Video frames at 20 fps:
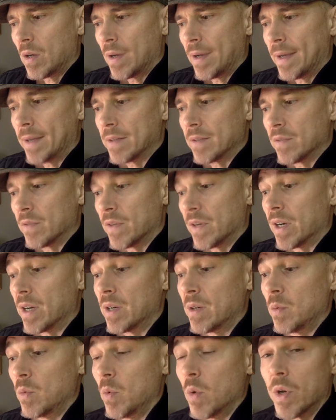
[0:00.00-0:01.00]
as a
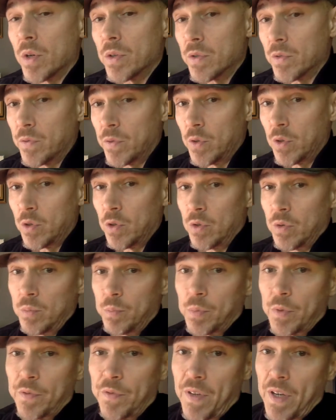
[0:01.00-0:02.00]
very wonderful
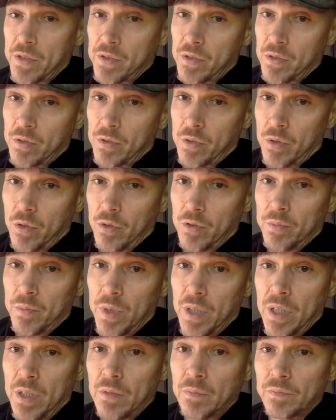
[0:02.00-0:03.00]
professor told
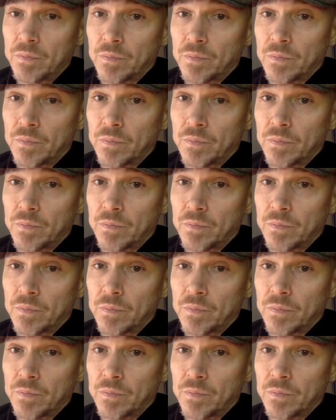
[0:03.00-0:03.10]
me,